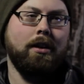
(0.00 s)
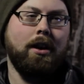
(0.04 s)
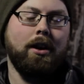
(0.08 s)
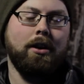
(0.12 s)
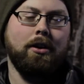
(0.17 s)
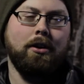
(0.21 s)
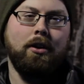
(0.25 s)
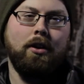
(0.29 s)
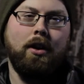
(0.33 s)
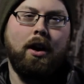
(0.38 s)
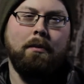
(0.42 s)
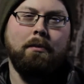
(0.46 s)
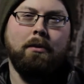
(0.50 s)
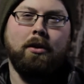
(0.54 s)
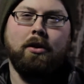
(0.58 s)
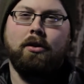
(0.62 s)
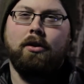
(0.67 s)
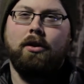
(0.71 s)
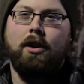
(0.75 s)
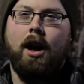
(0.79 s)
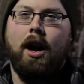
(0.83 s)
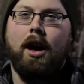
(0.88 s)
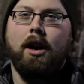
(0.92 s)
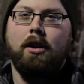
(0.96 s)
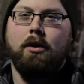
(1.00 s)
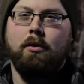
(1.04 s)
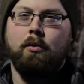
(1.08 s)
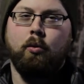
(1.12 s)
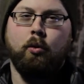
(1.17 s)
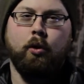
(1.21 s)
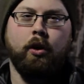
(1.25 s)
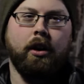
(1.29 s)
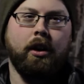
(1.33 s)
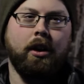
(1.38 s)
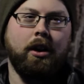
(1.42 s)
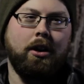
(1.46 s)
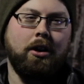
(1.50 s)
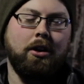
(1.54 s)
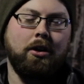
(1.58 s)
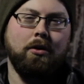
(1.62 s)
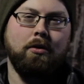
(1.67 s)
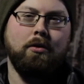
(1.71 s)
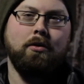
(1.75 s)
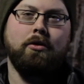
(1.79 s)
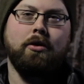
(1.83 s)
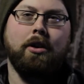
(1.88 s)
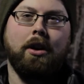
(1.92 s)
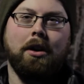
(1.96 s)
I don't know. I'm just not really
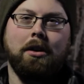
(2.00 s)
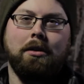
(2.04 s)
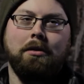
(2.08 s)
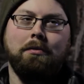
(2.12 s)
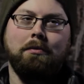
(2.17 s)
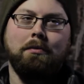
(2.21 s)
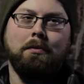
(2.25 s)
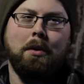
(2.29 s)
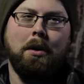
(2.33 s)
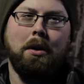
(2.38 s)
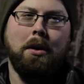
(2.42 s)
huge on,